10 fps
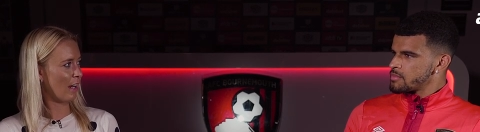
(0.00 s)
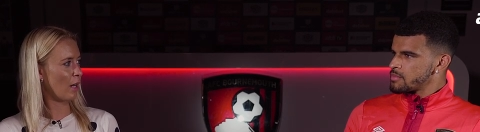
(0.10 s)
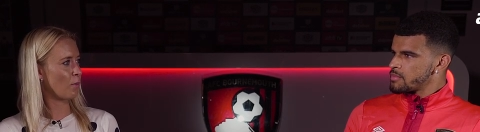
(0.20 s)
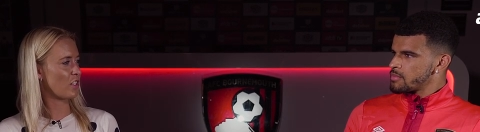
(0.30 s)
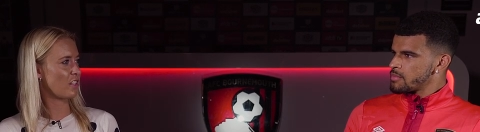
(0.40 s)

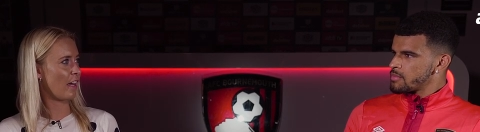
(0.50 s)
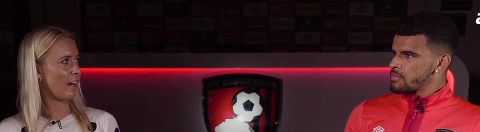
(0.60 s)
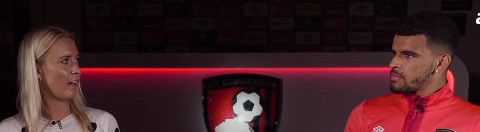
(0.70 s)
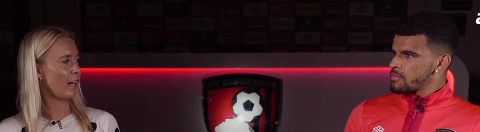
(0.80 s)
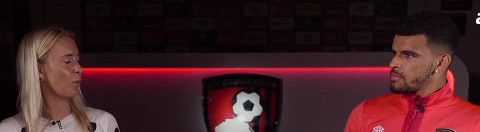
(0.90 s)
Speaker 1: how much did
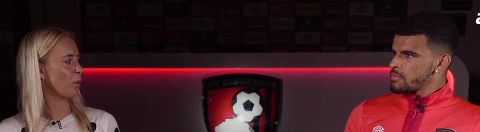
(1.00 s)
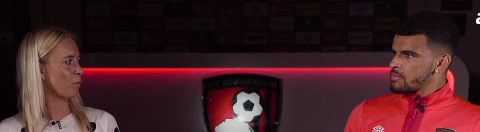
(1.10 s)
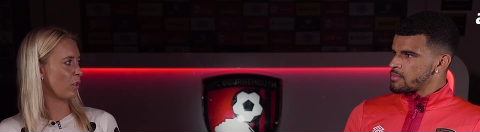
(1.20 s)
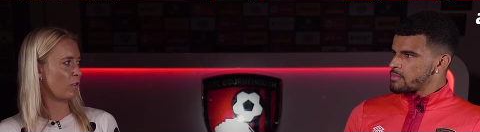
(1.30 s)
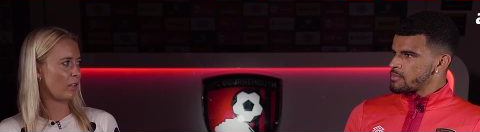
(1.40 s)
that help
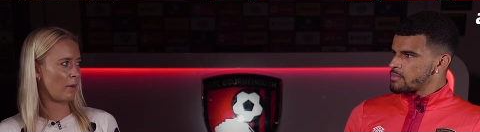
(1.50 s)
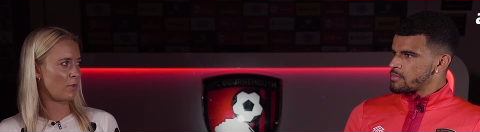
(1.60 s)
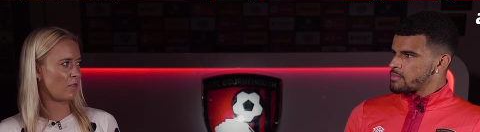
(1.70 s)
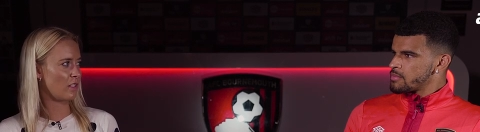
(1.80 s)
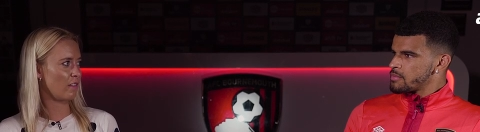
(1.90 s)
improve your game?
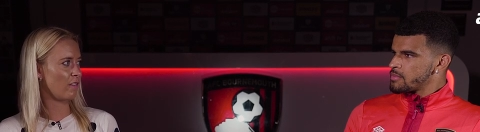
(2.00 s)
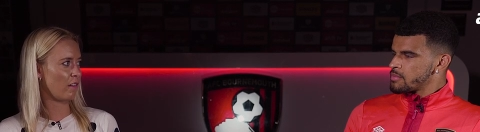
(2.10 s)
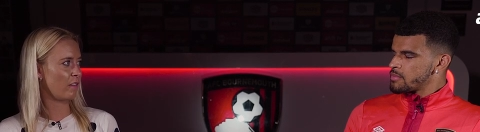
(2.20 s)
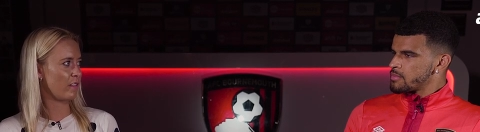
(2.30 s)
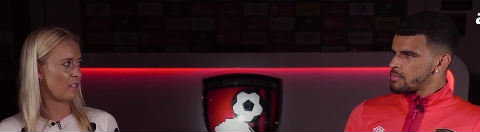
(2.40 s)
It's obviously a
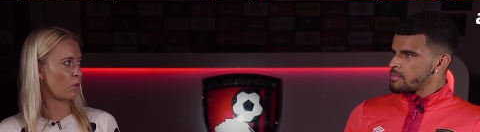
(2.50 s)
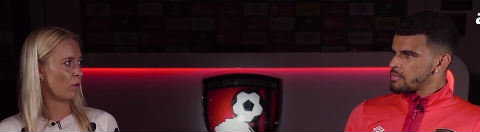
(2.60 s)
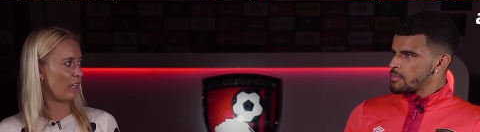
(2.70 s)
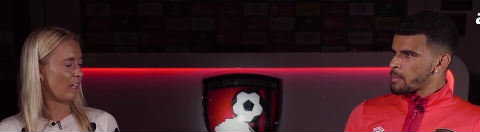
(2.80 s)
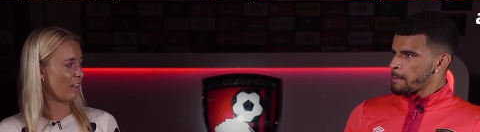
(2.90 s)
very physical
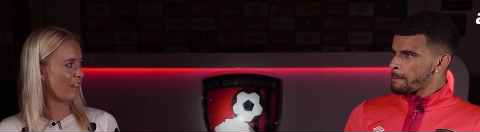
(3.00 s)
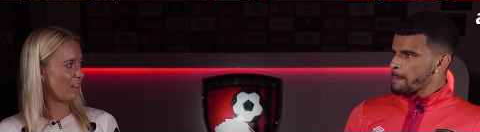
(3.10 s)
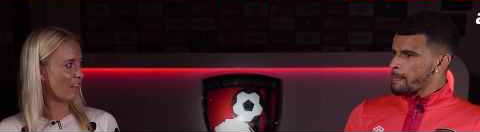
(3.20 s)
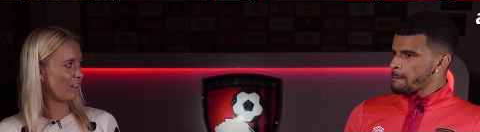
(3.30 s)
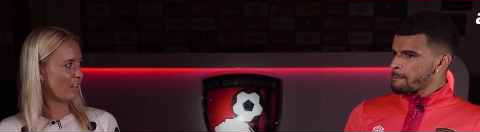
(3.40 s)
league.
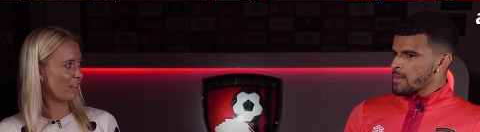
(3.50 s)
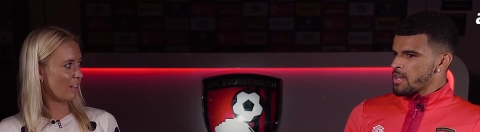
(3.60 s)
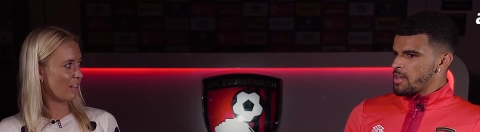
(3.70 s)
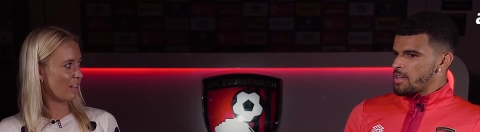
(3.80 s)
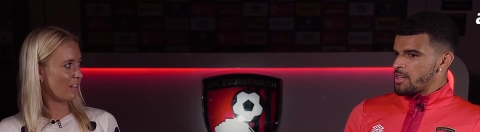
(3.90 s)

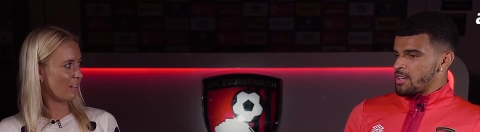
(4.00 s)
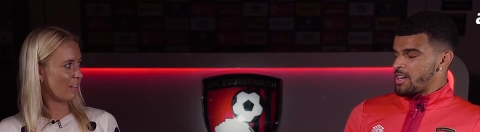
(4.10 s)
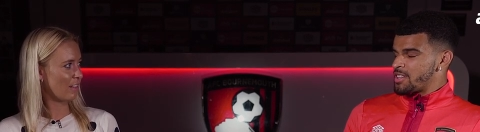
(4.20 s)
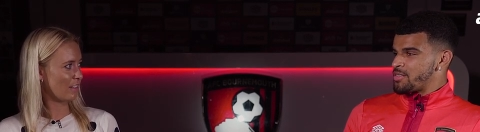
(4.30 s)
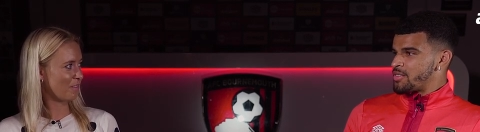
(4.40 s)

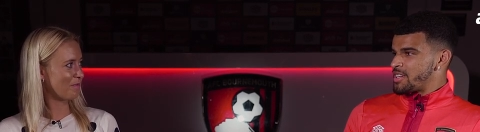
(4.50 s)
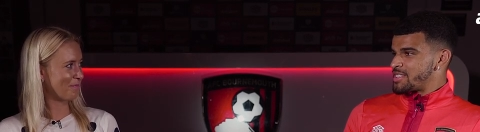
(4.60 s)
Speaker 2: Yeah, definitely.